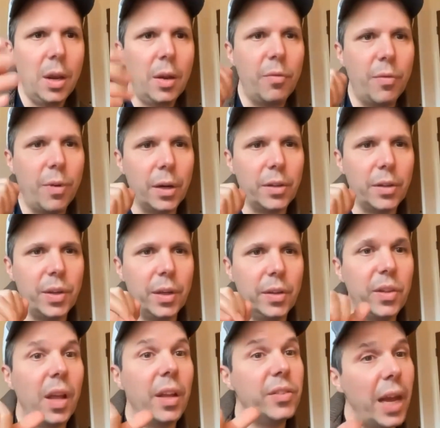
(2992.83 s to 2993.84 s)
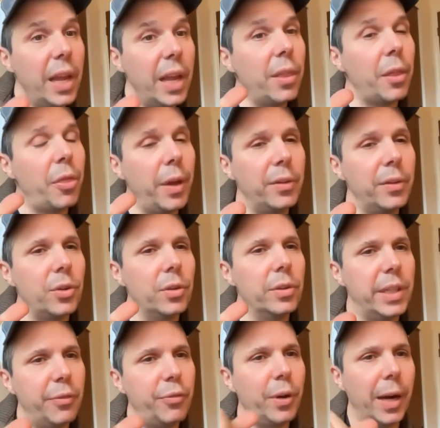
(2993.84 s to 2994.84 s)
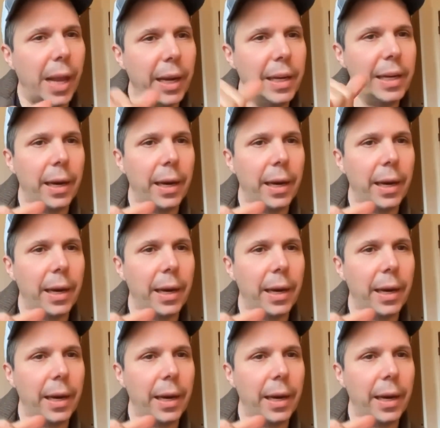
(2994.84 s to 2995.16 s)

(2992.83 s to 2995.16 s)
versus saying that things are different and